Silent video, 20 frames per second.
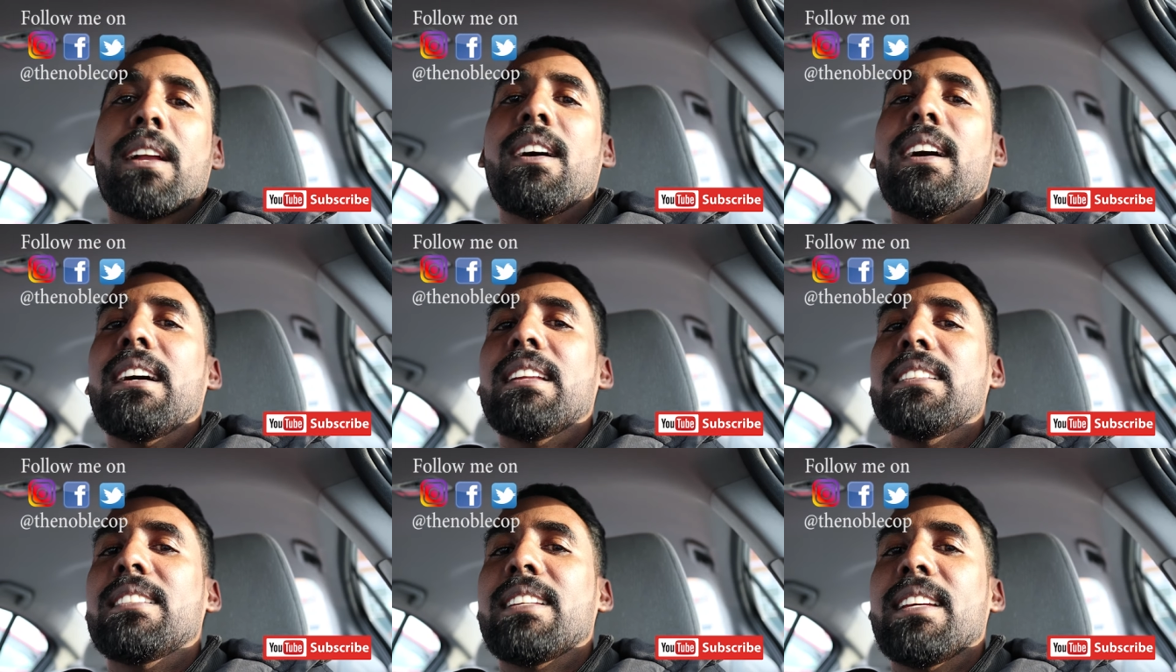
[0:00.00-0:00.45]

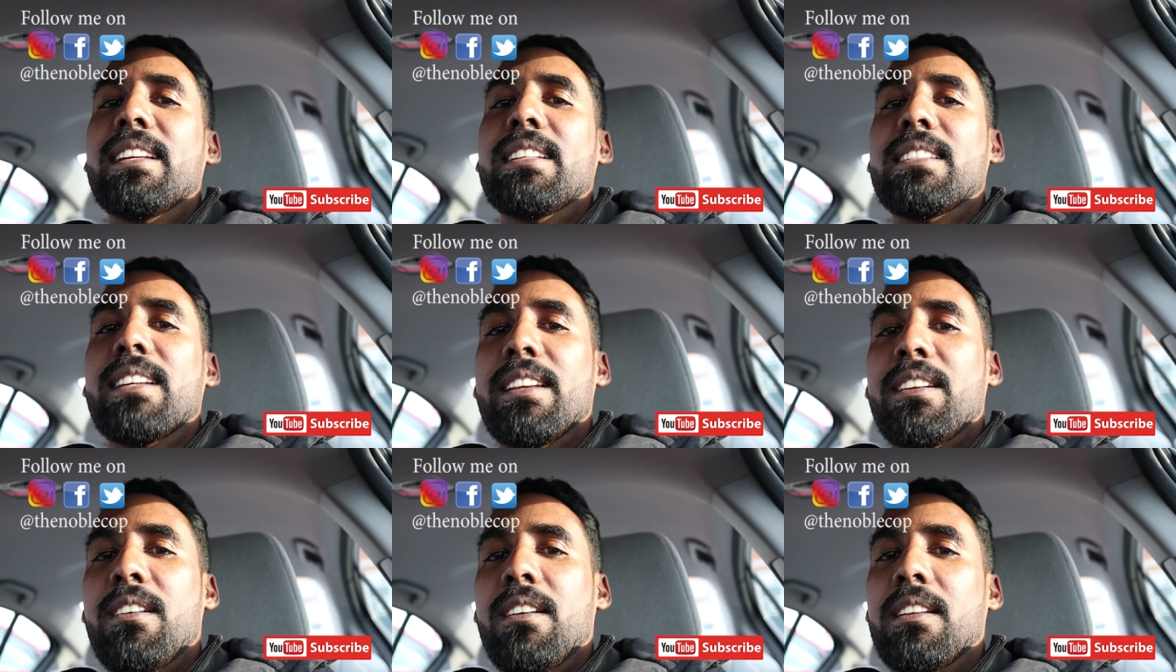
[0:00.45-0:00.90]

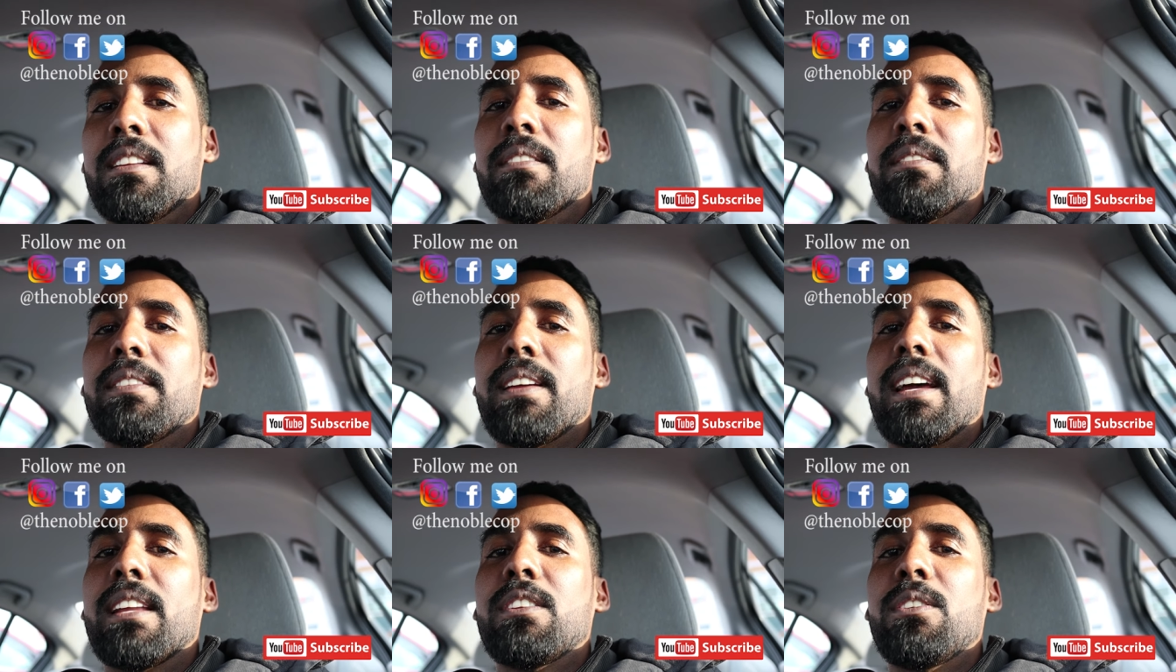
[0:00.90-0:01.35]
content and all
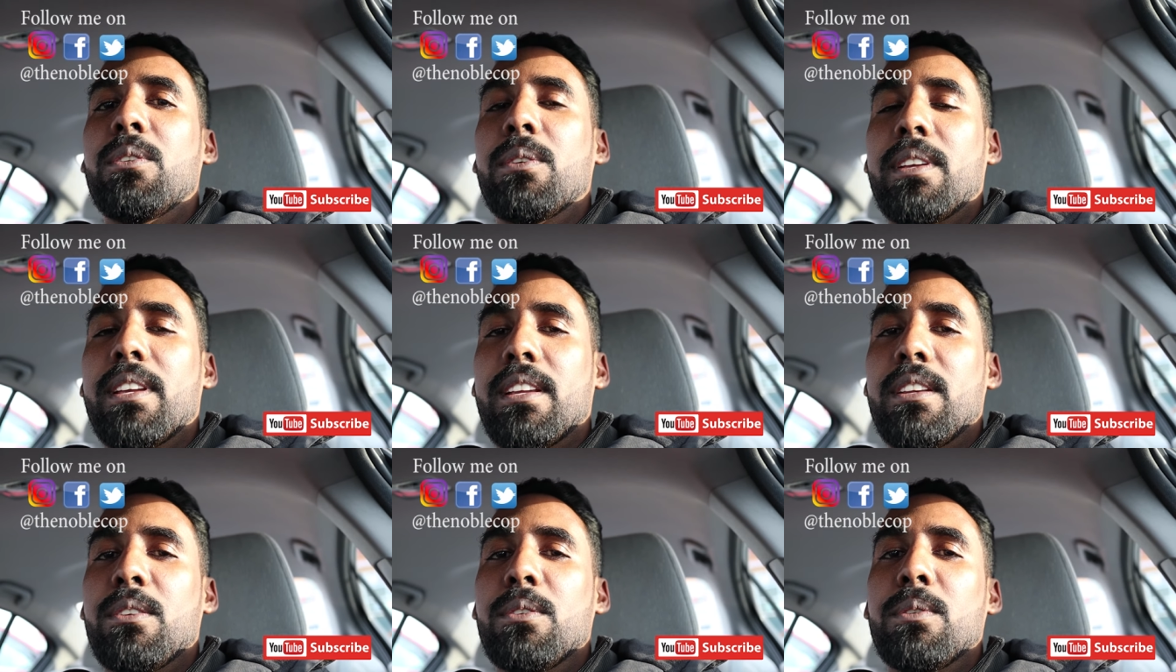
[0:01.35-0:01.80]
of that you
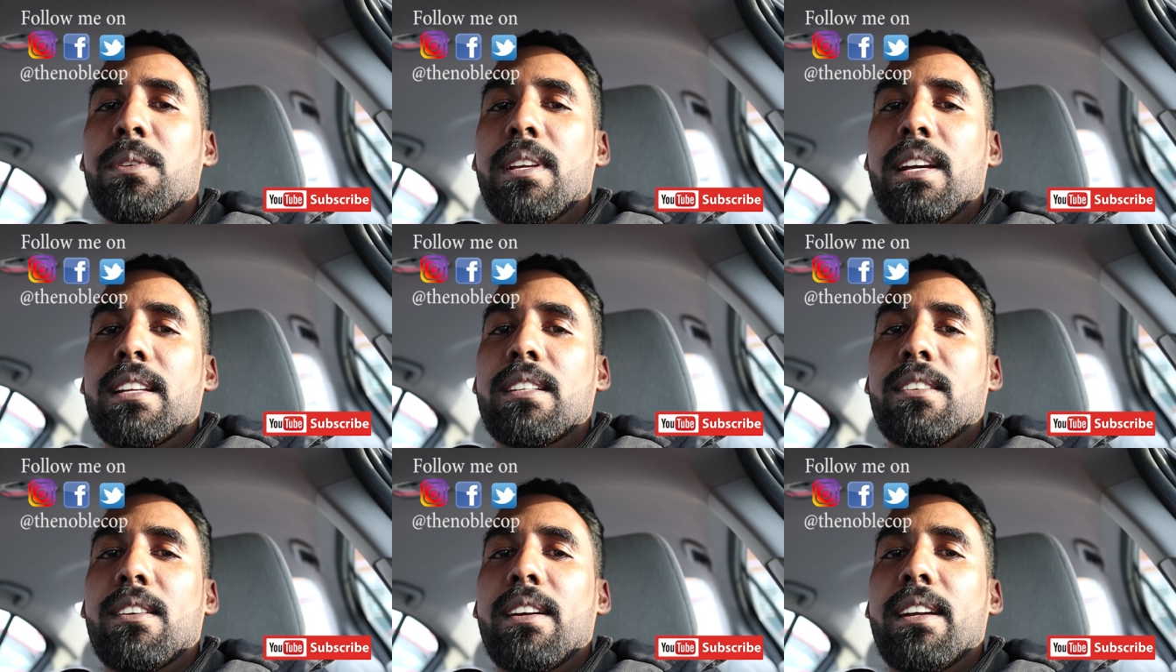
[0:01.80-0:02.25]
can do
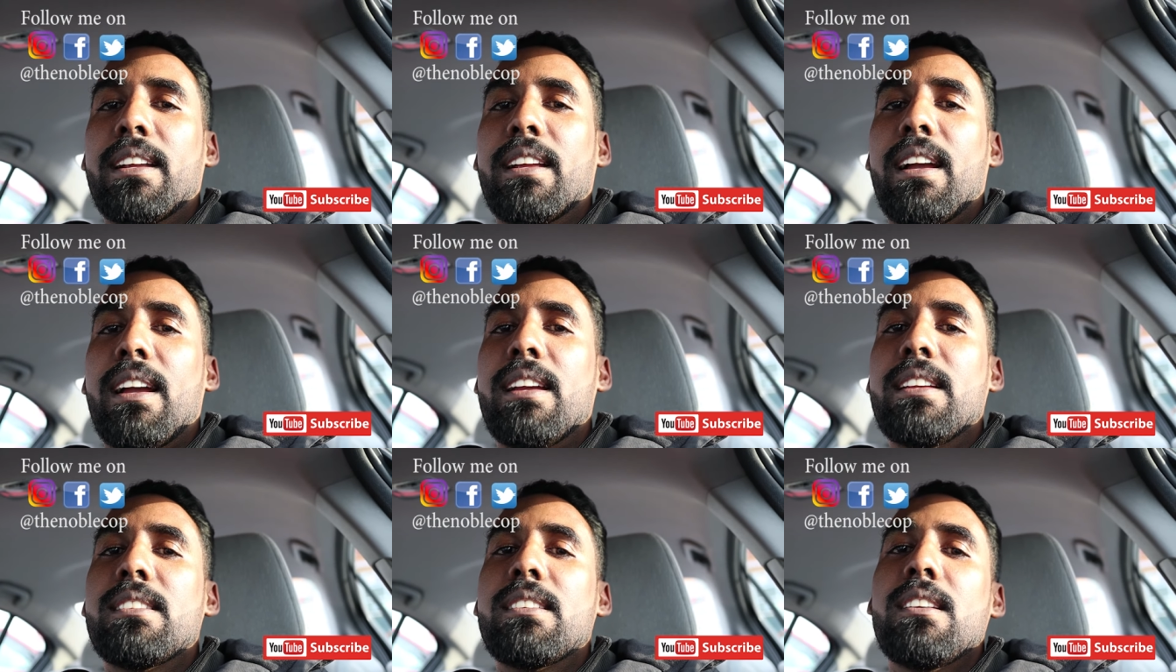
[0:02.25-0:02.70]
that all right
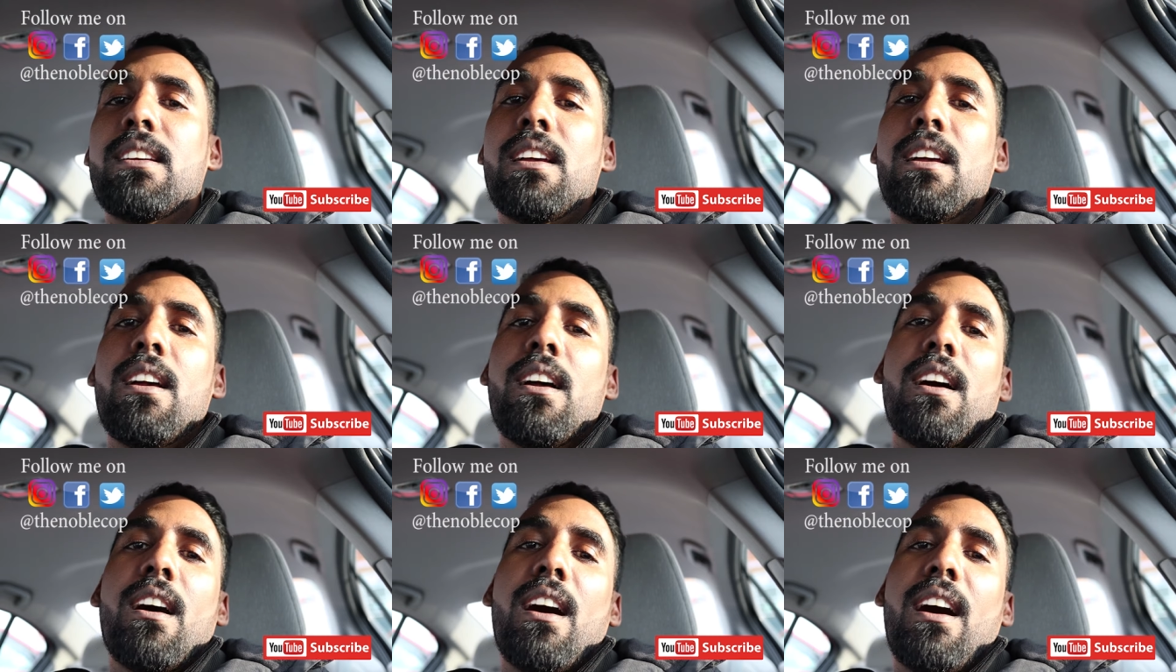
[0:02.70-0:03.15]
guys
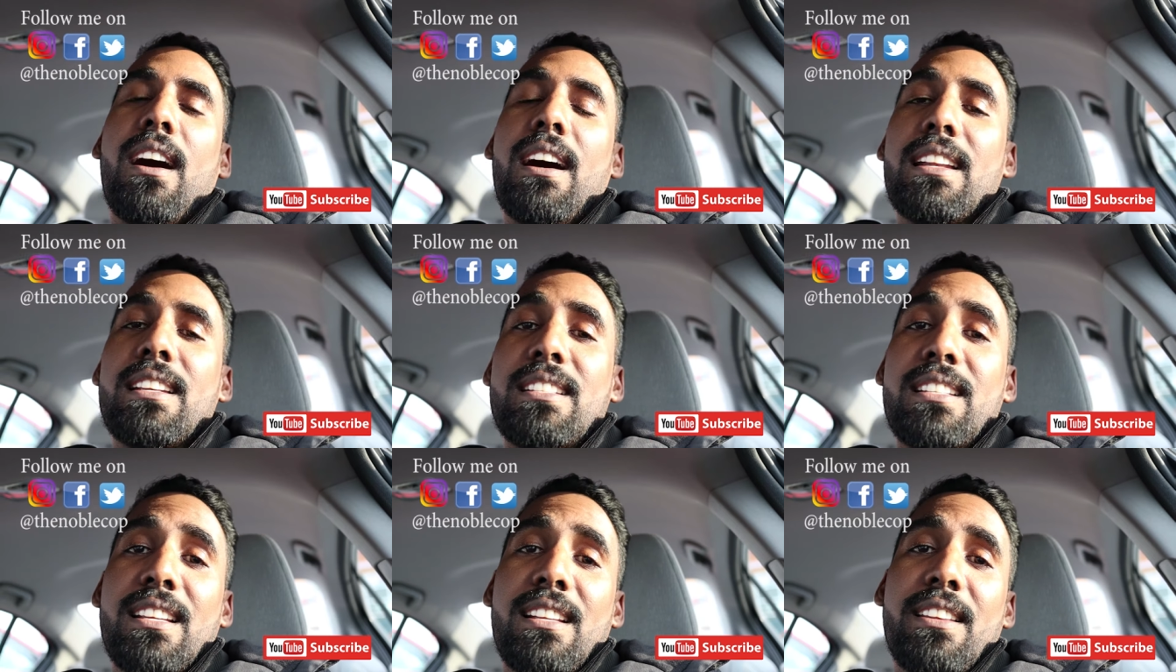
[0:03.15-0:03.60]

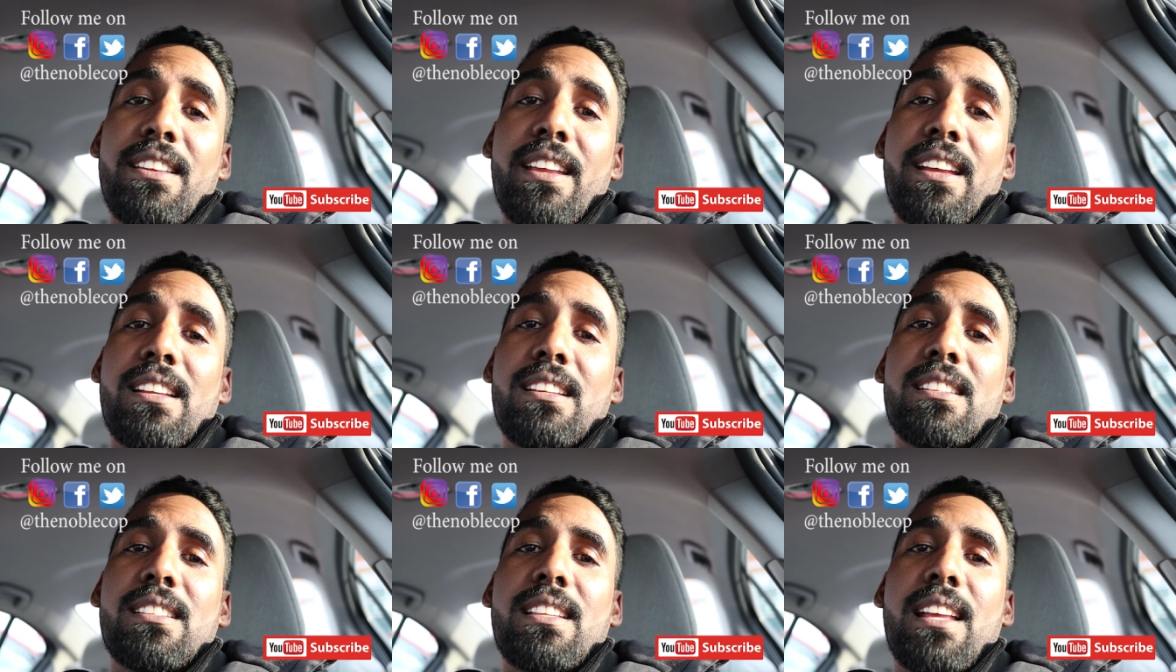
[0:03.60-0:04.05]
until
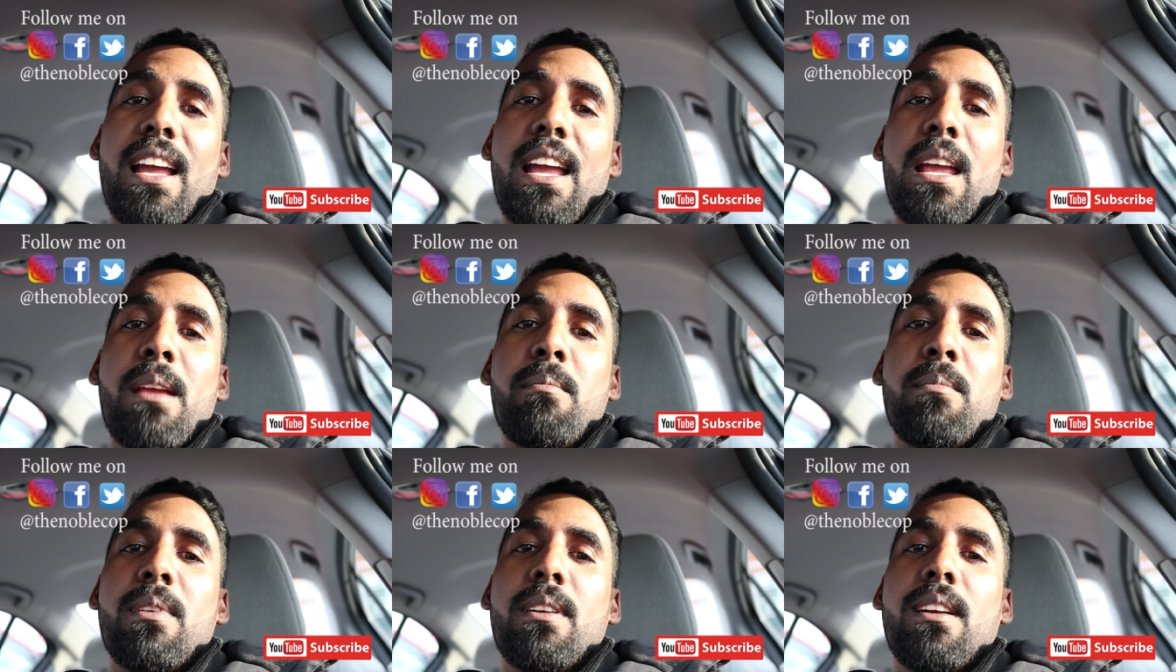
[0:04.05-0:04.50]
next
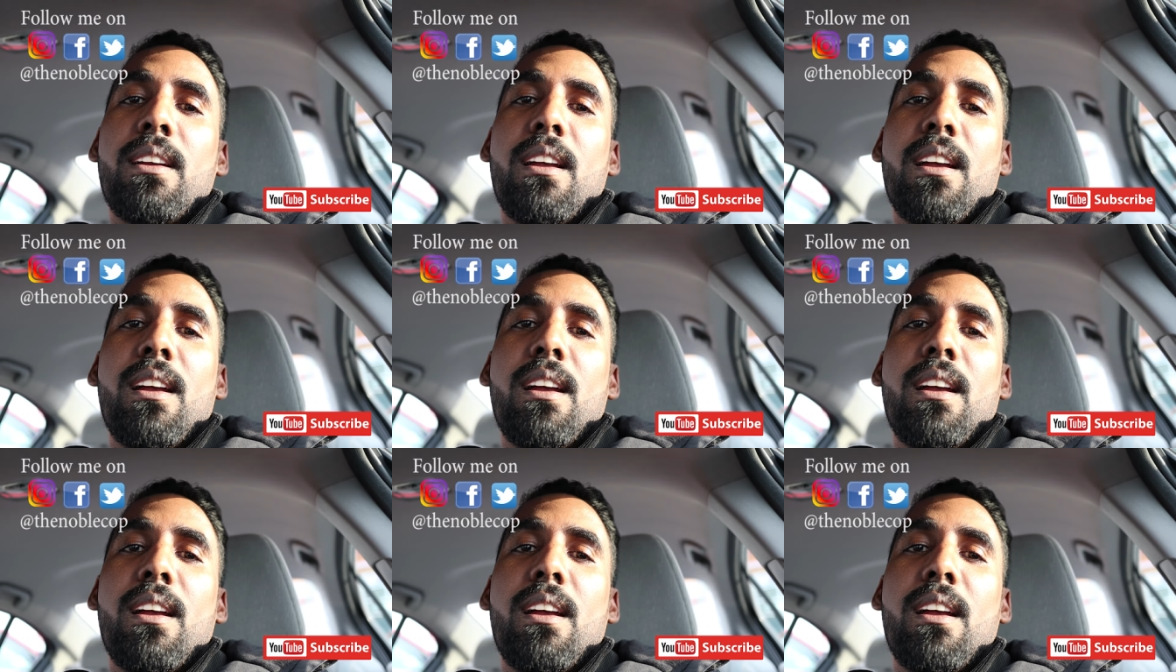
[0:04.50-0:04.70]
time